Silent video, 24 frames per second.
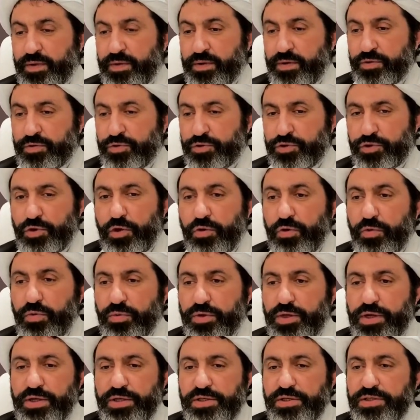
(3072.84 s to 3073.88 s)
So
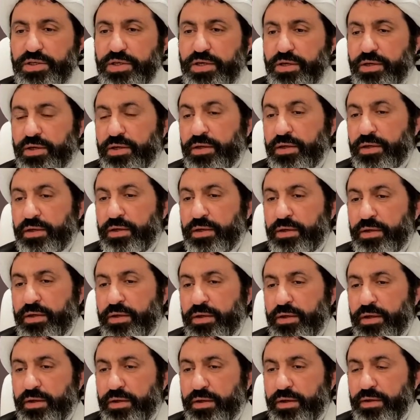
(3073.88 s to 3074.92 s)
easy.
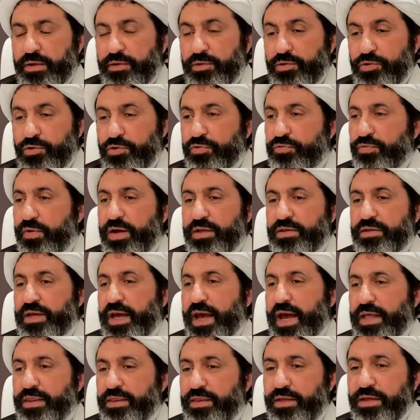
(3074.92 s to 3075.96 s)
You want
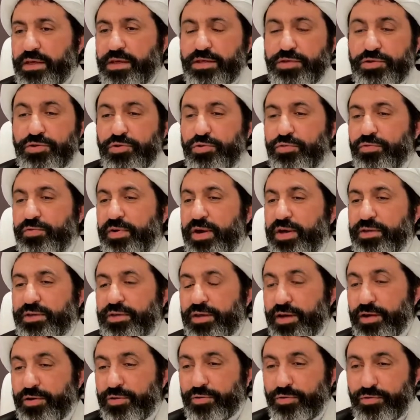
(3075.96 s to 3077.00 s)
hadiths, you want,
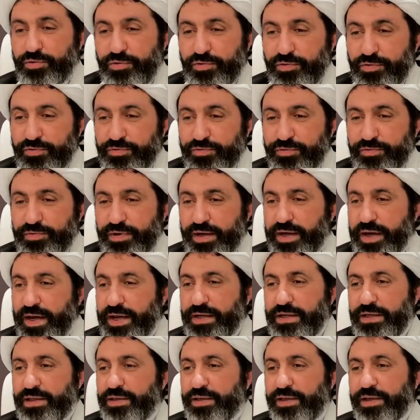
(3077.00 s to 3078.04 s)
I don't know,
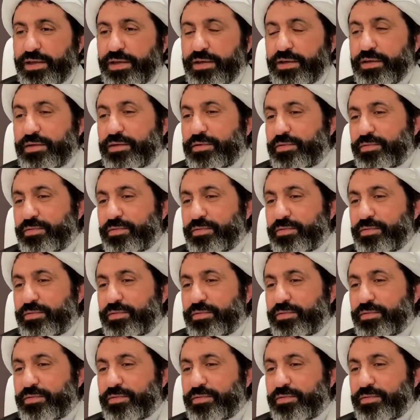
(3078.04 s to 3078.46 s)
anything,